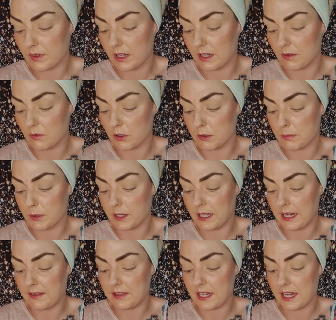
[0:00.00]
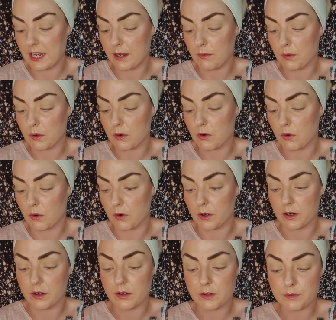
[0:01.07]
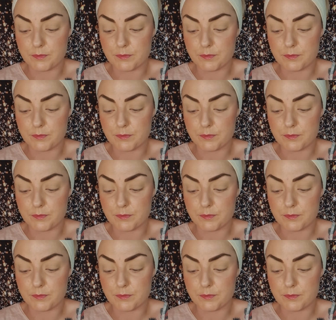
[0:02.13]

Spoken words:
and I'm going to put that in the outer corner.